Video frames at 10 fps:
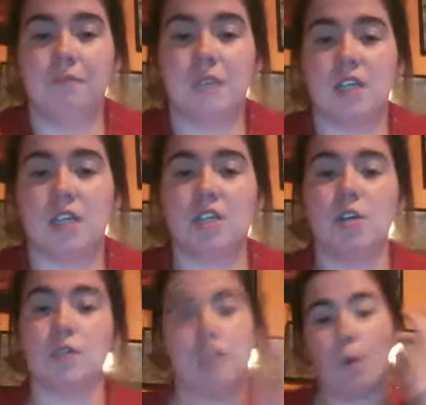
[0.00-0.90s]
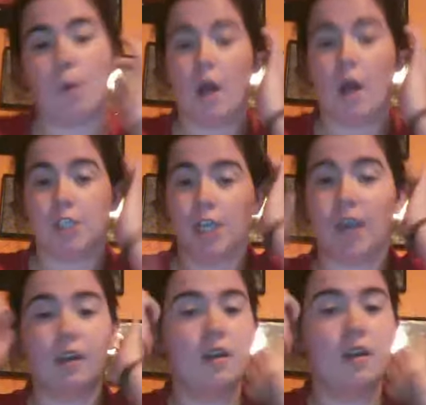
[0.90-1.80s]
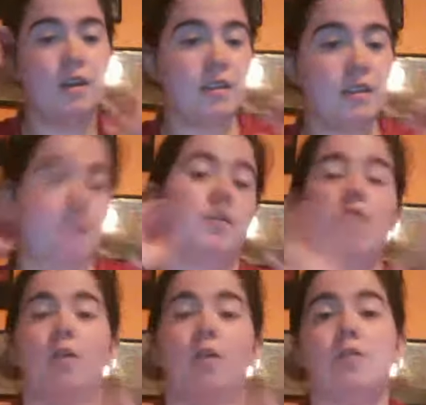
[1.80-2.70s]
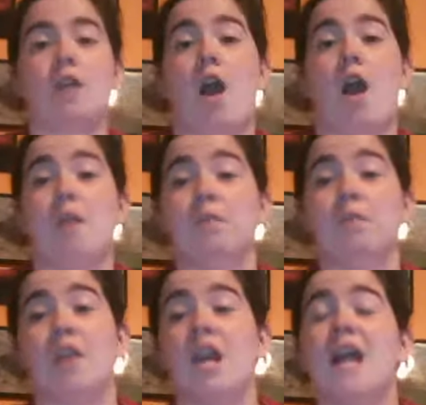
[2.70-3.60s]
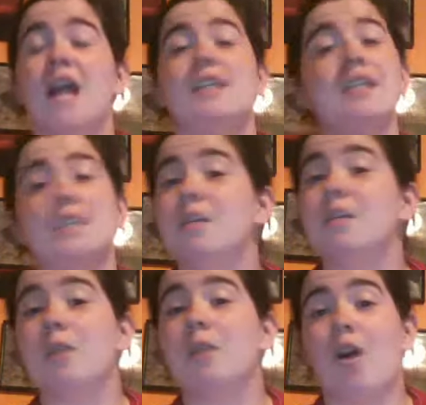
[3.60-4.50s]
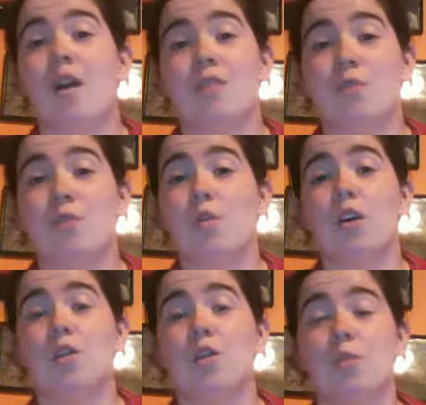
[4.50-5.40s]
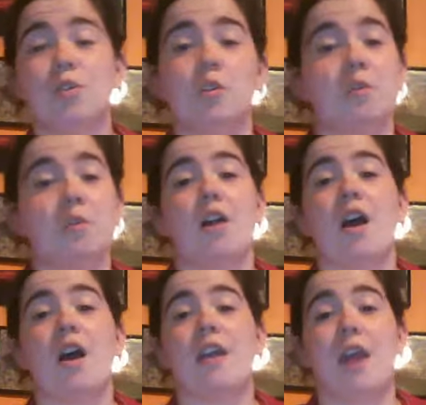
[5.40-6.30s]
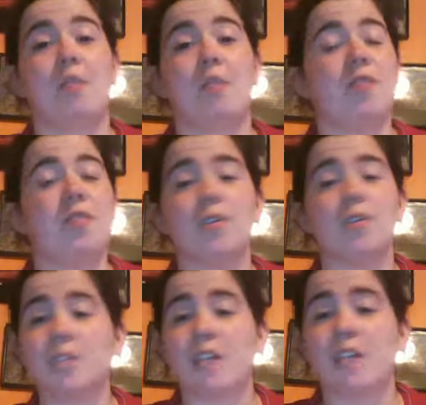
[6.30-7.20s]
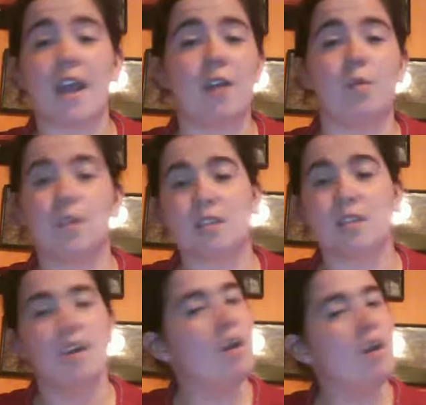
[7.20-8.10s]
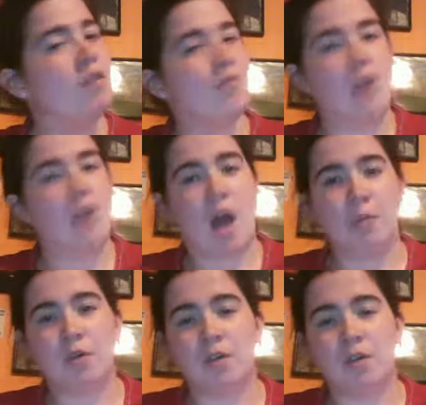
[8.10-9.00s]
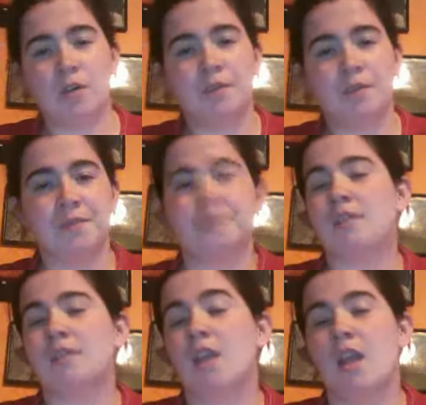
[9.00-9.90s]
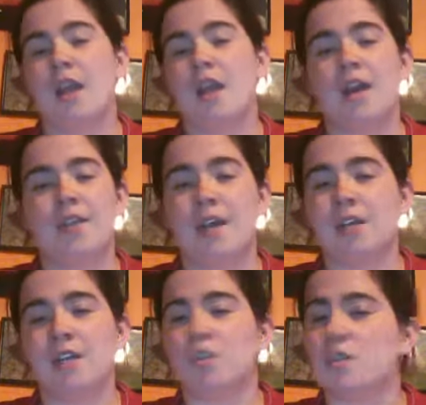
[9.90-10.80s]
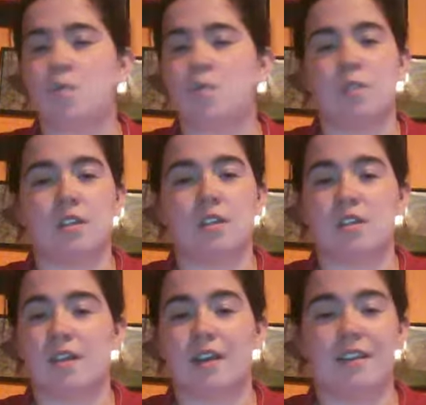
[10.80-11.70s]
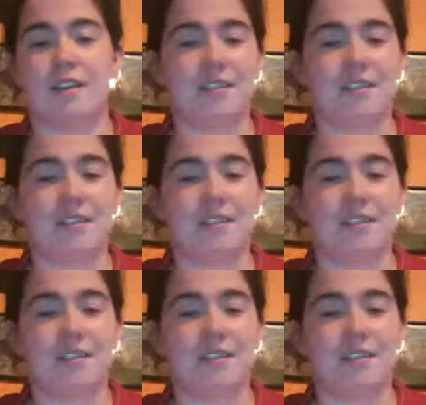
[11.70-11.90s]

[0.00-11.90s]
continuously watching these videos. I did a TBR for the Booktubeathon, and my first day was phenomenal, and then it just was like,